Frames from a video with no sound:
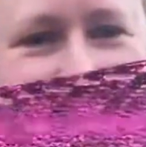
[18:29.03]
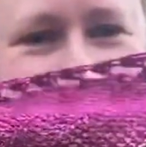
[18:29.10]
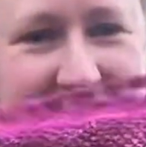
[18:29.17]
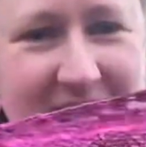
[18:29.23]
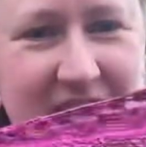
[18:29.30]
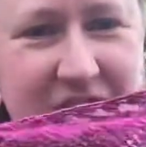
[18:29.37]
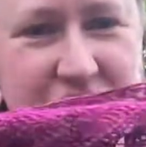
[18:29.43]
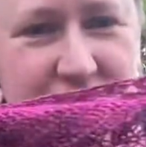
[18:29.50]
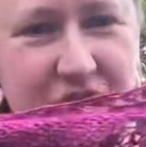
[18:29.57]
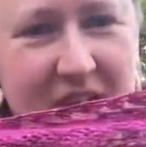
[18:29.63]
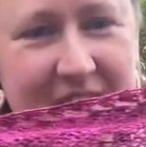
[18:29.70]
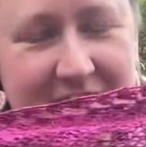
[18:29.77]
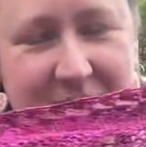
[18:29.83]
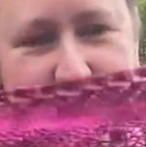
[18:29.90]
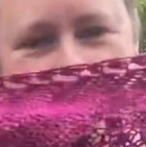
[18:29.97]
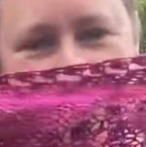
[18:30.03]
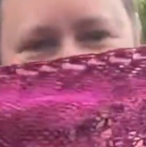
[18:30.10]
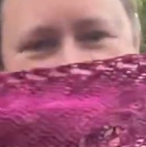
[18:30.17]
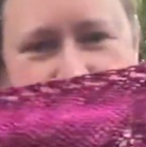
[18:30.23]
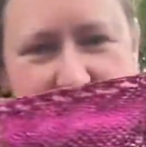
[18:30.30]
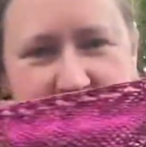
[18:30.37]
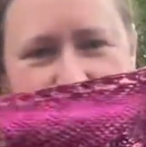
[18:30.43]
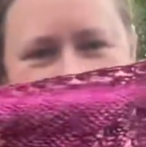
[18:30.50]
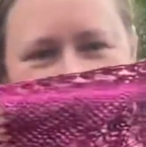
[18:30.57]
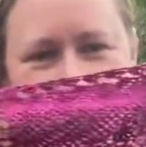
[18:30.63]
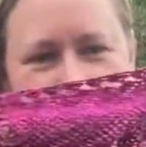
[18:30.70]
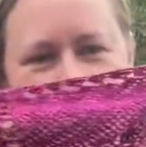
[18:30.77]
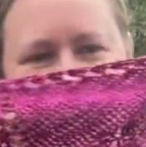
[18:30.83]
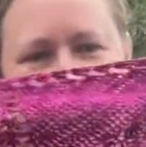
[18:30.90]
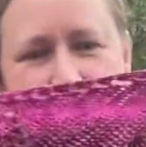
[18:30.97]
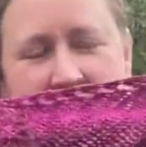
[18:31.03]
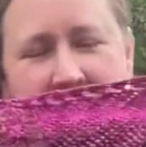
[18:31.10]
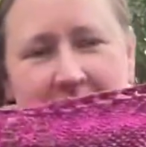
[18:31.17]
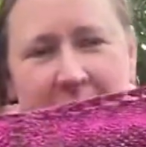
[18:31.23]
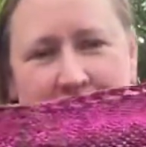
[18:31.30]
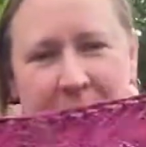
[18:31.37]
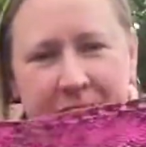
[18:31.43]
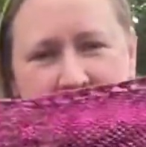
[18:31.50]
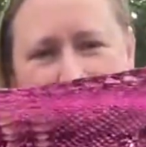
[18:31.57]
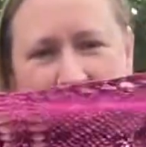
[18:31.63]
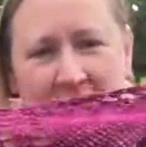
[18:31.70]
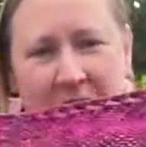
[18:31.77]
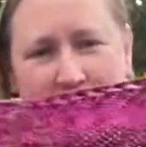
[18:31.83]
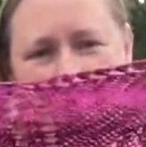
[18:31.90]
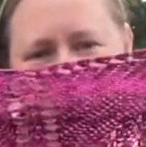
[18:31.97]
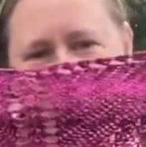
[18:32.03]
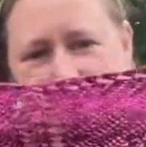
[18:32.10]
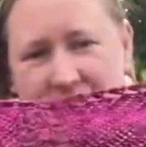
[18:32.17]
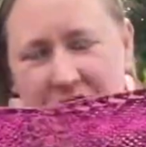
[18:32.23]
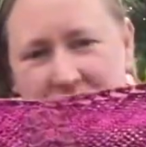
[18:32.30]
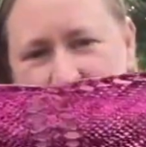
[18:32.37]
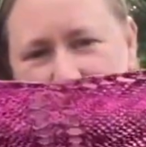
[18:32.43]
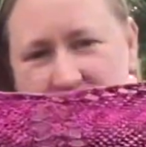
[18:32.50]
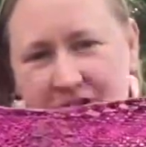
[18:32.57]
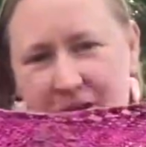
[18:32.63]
the Transposition shawl by the Crochet